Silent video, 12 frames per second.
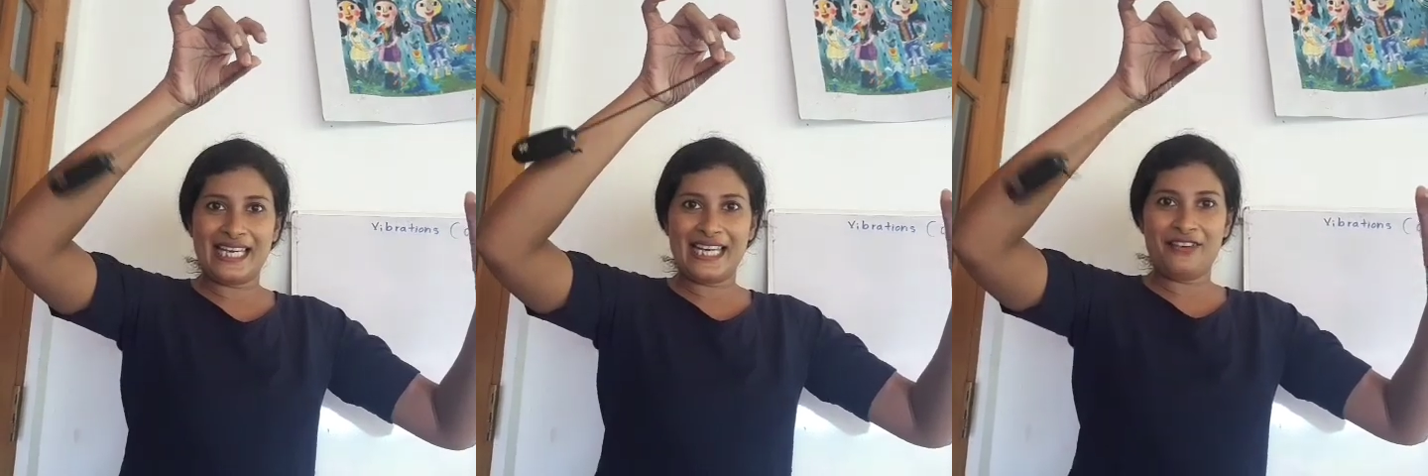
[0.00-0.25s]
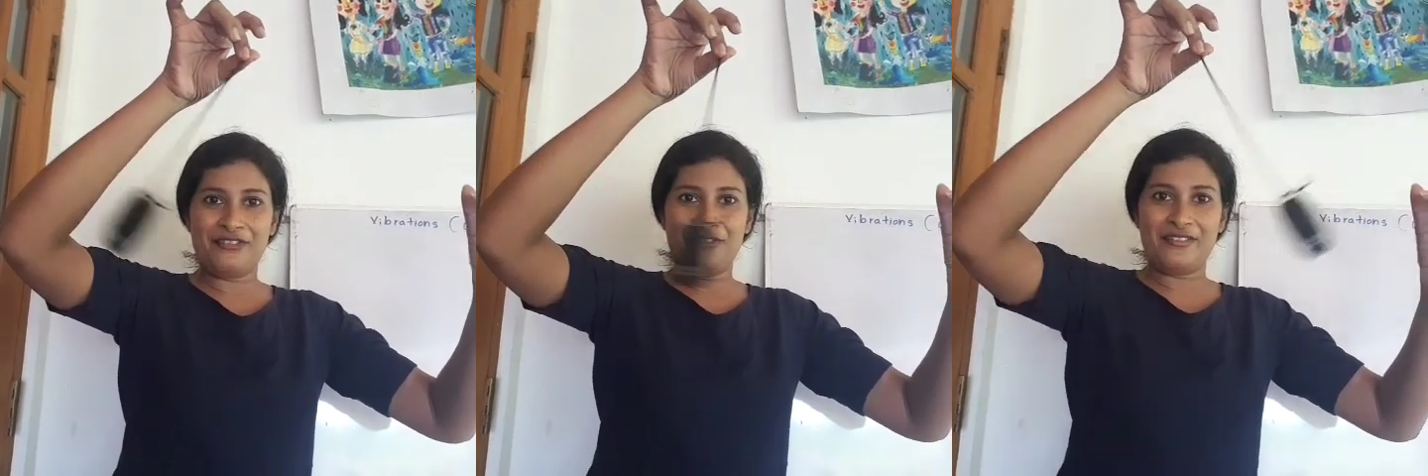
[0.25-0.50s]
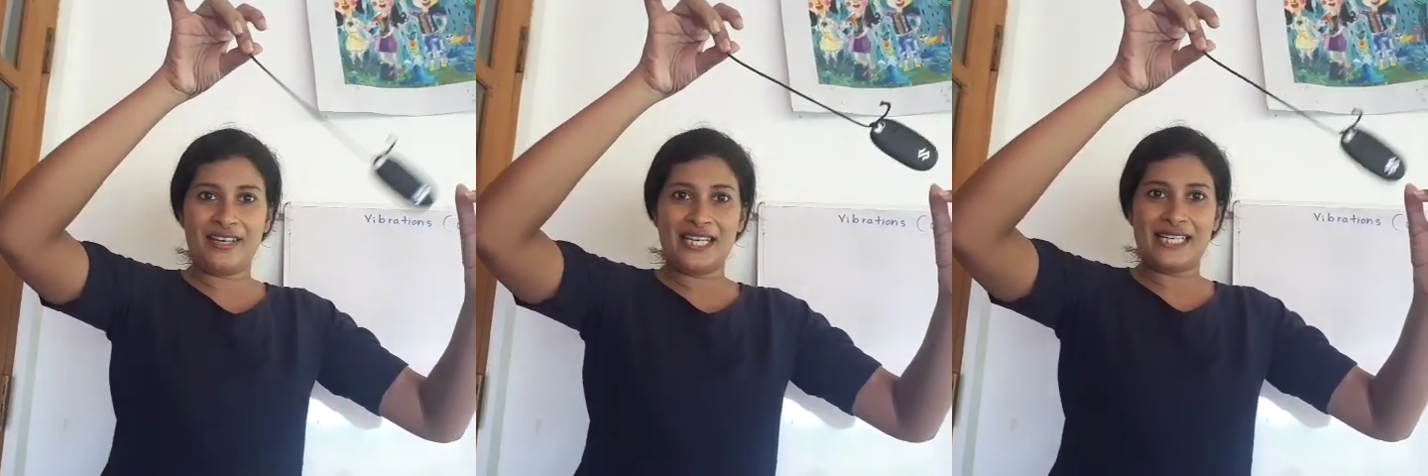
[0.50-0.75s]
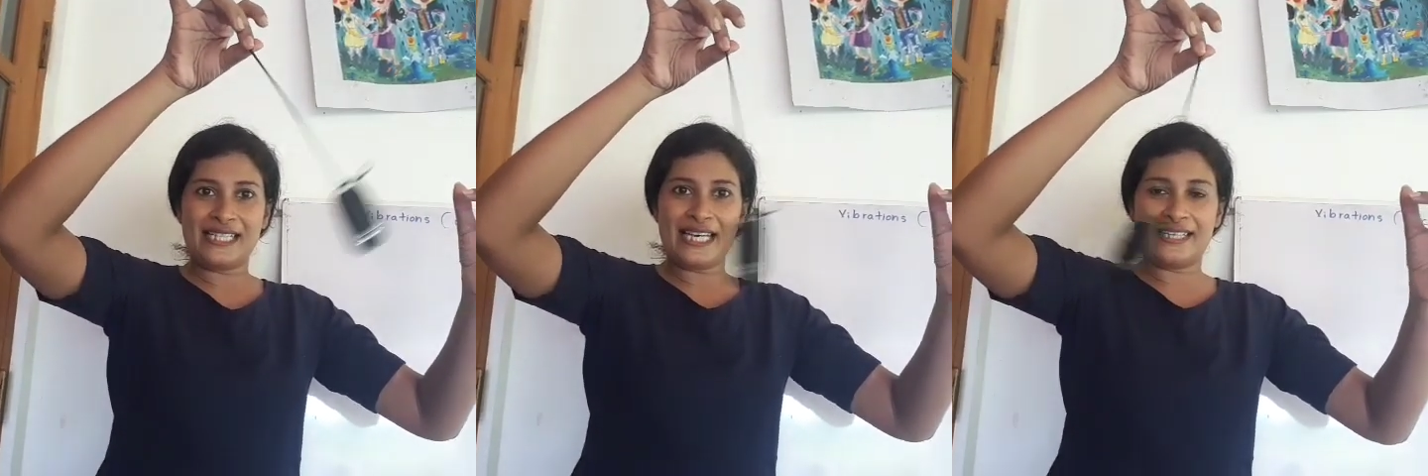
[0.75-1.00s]
If
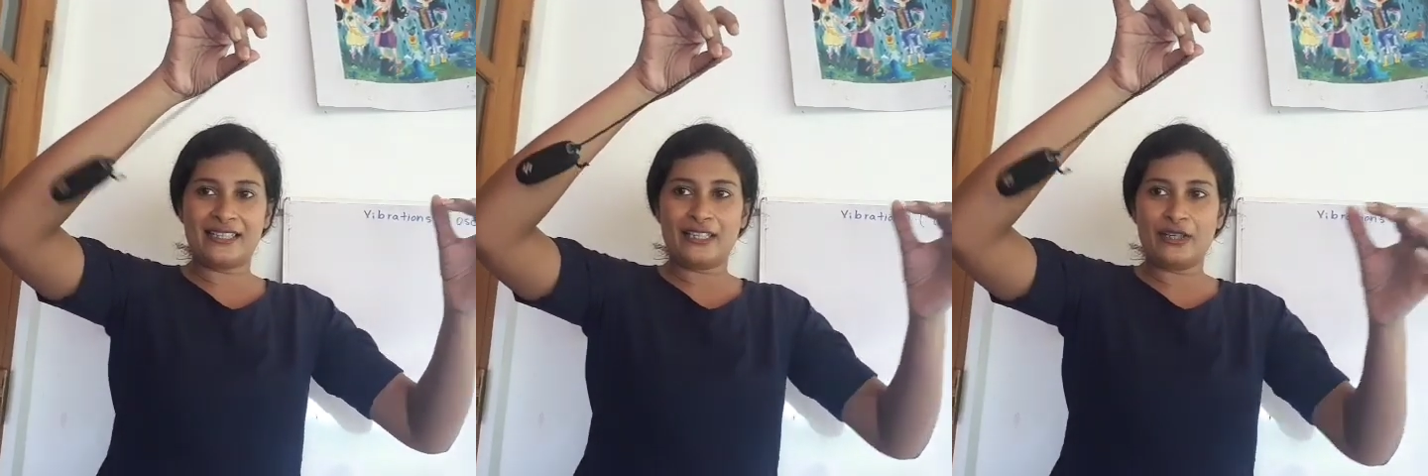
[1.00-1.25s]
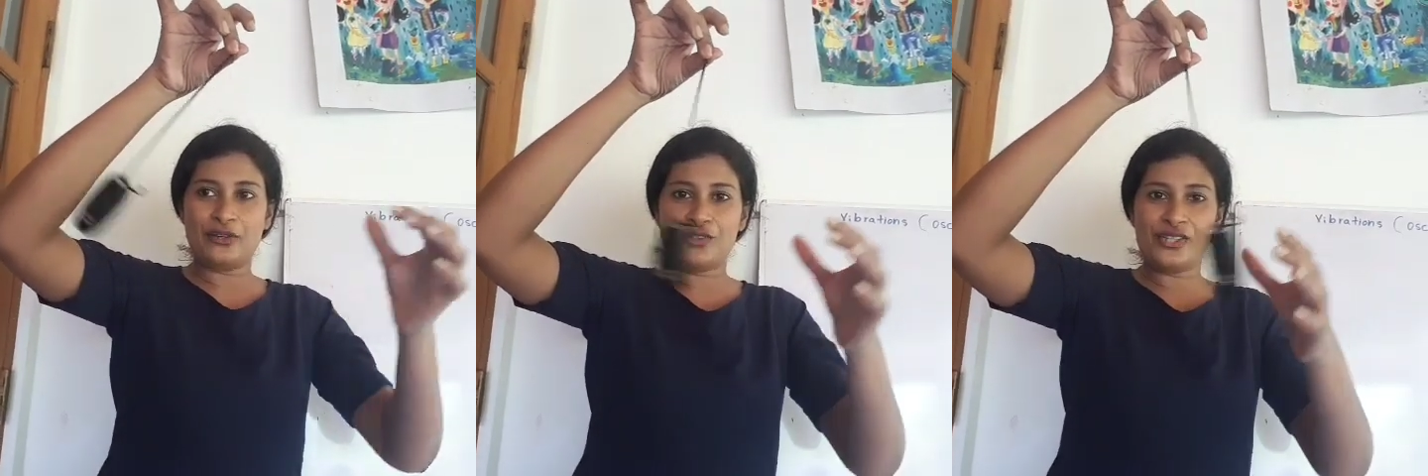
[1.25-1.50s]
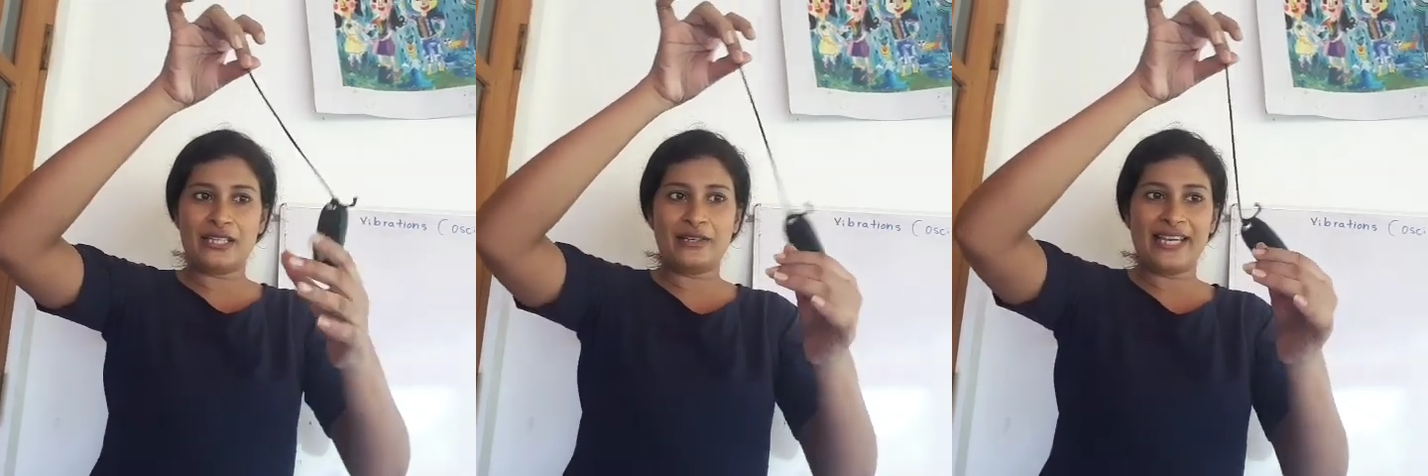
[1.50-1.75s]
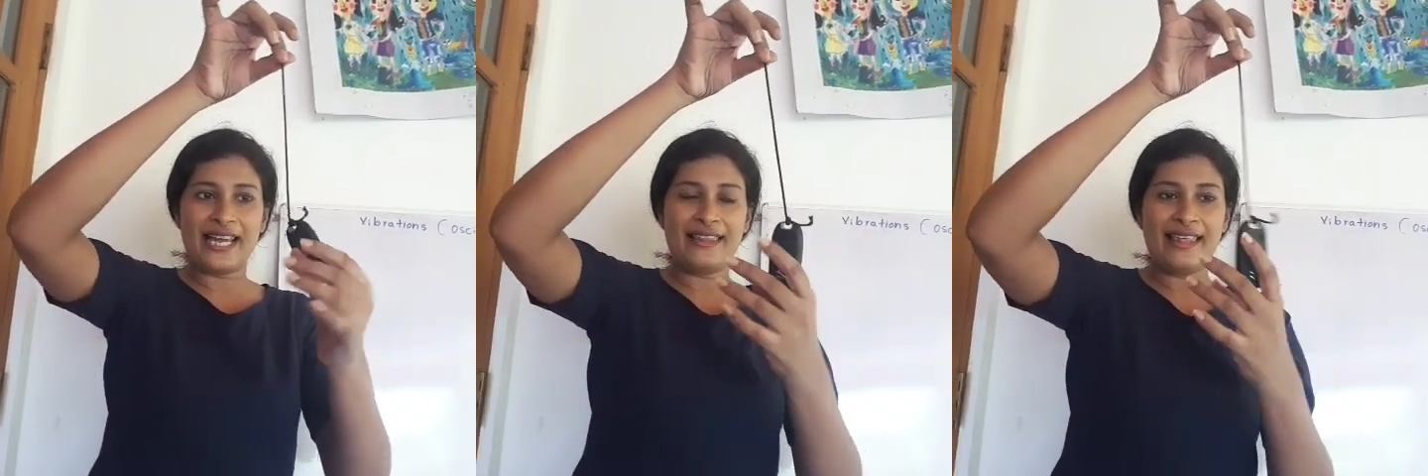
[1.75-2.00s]
we take a closer
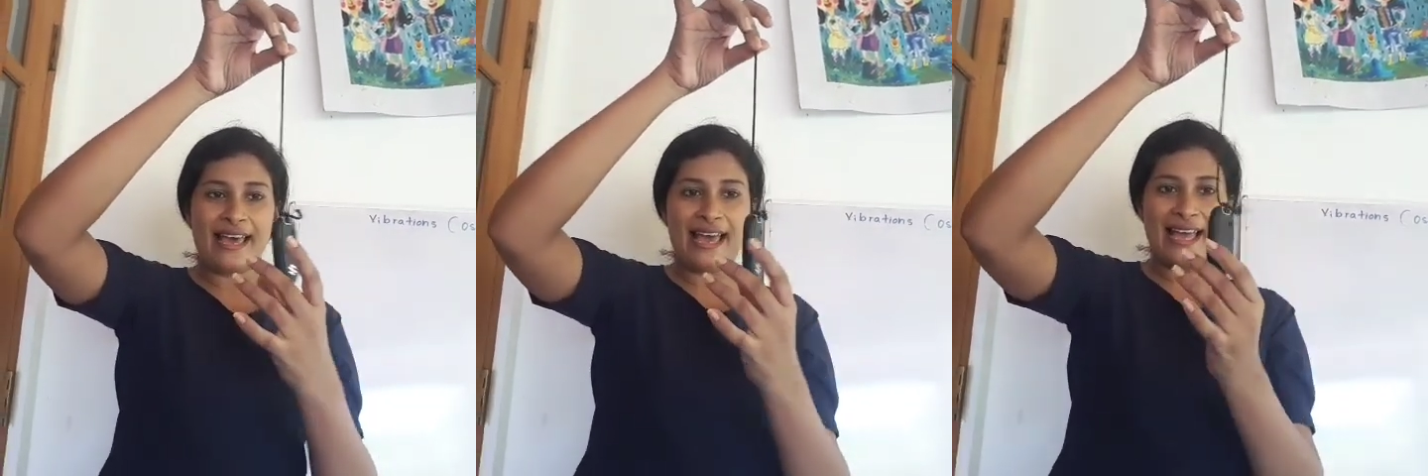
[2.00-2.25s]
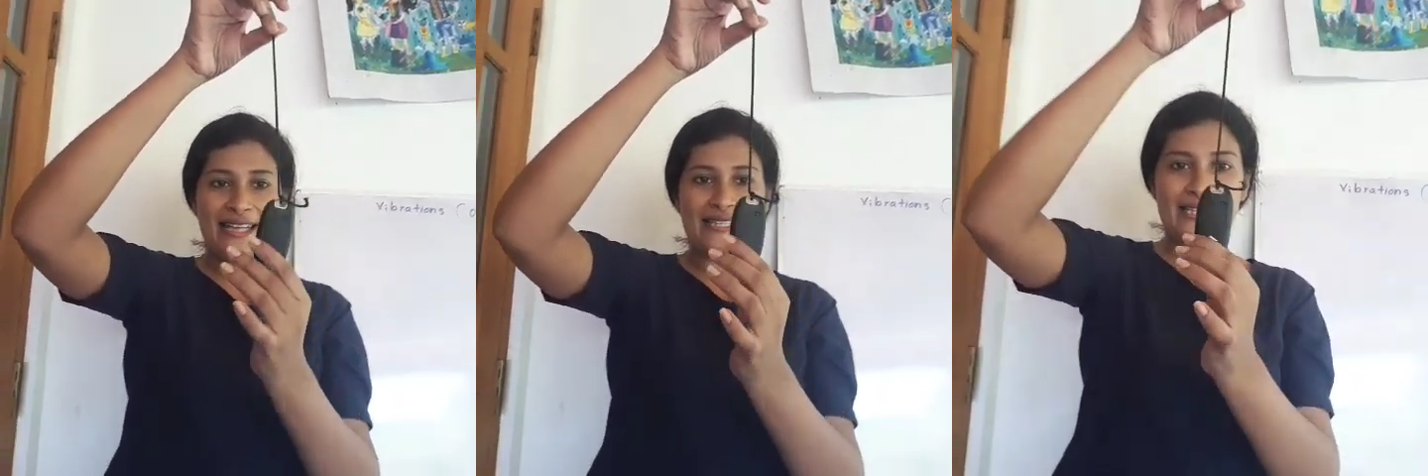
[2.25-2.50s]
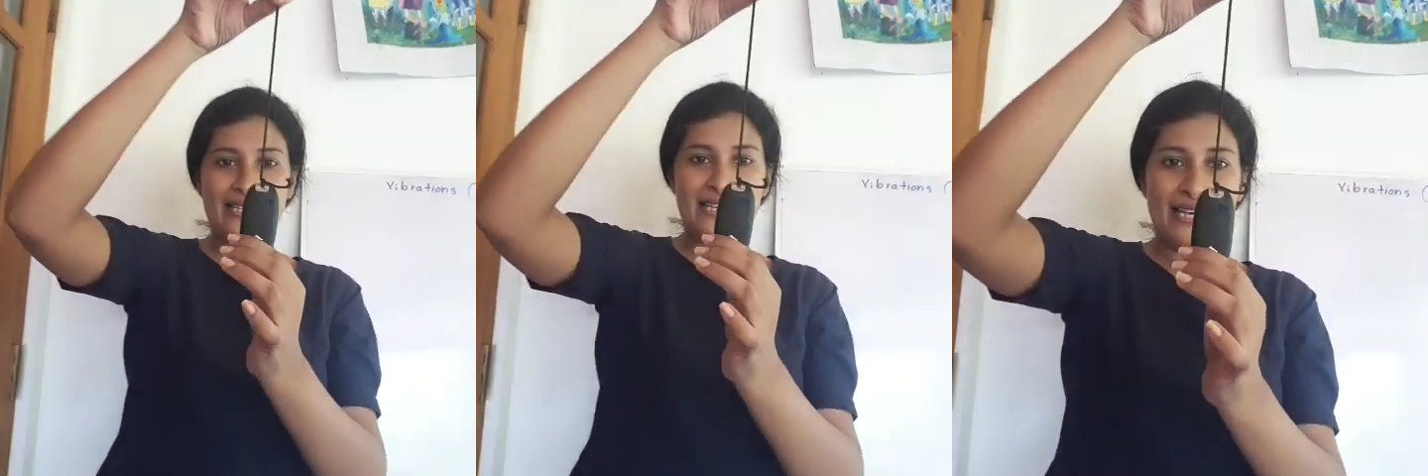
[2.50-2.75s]
look at that,